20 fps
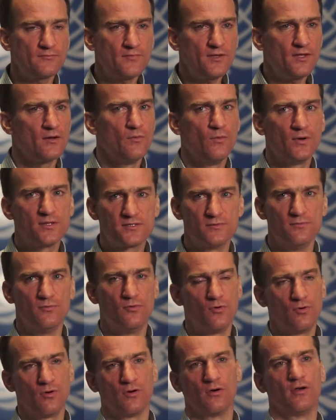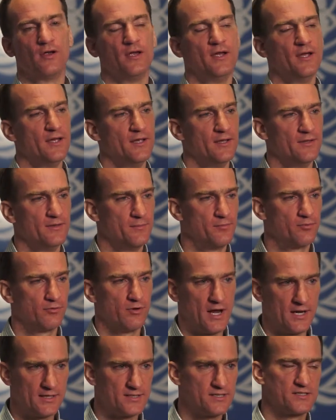And what's more, the
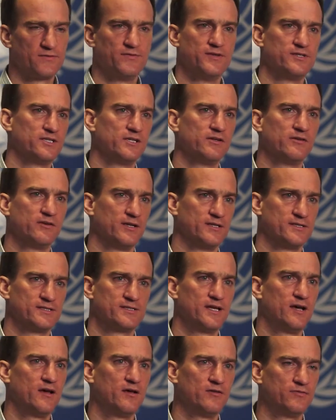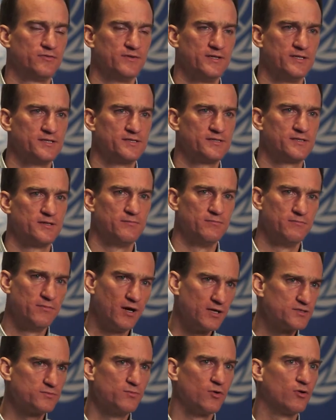practice of engineering itself is
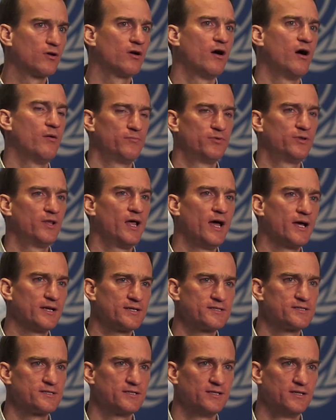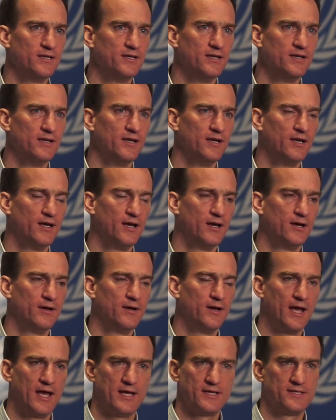much more complex
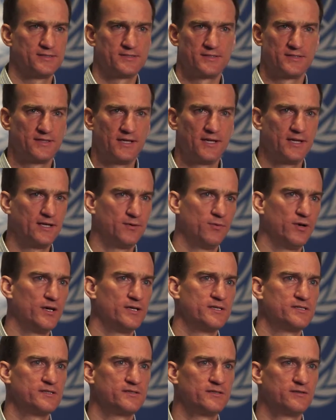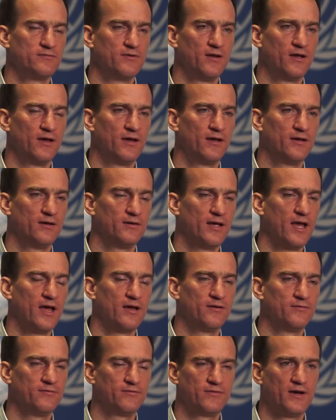than it was
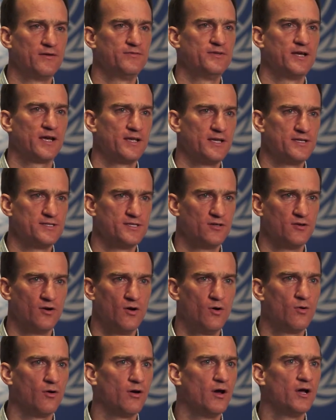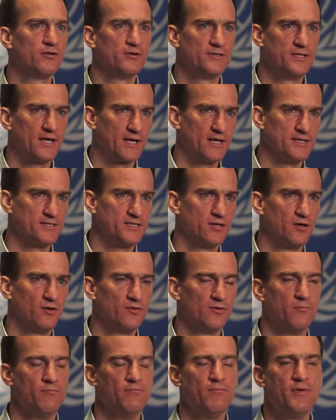5 decades ago or 100 decades ago.
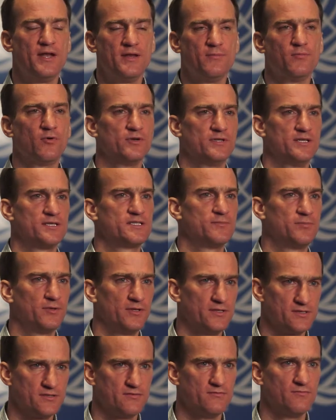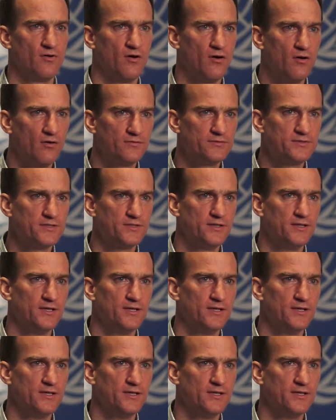There are many more disciplines involved.